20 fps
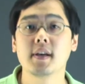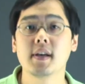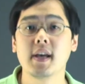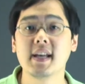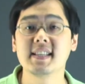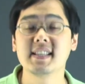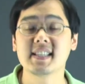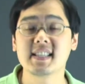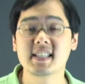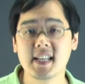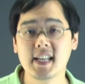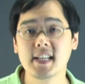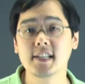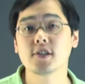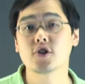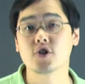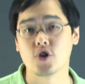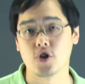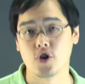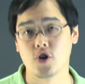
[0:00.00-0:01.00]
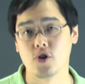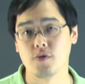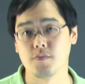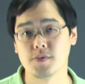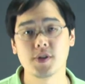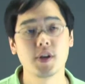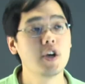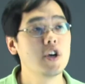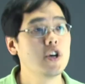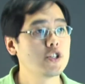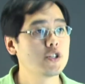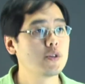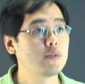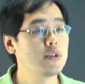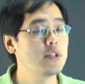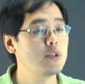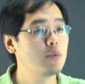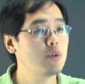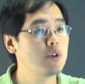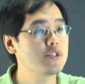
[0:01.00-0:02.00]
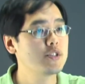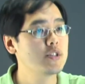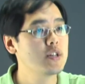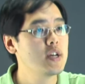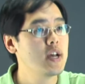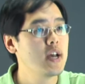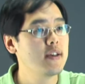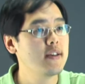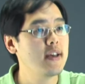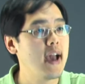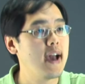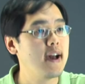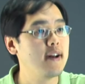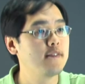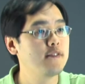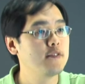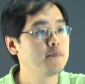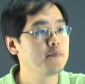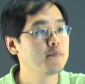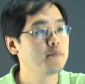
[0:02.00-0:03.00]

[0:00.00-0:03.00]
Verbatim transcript: and distinct terms. So in other words, you have